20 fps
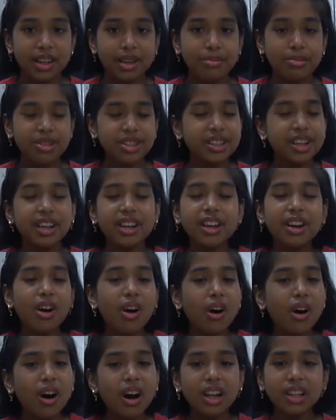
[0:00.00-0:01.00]
Basically
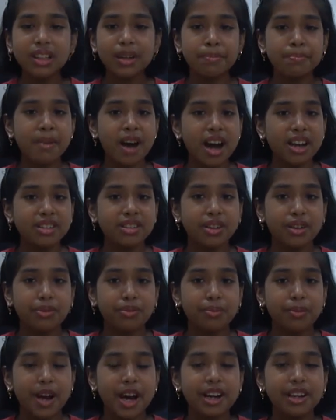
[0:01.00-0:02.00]
all the parts
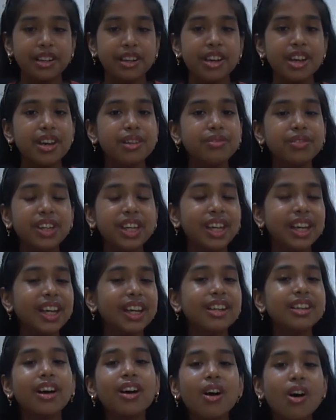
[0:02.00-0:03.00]
of plant. We
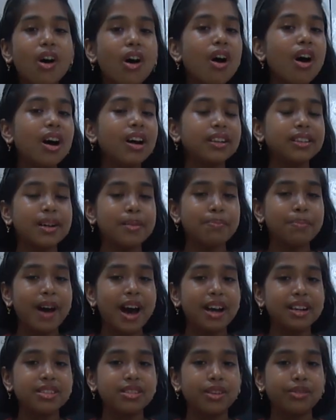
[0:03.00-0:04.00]
eat all the
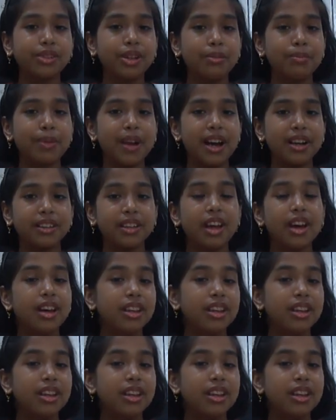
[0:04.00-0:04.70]
parts of the plant.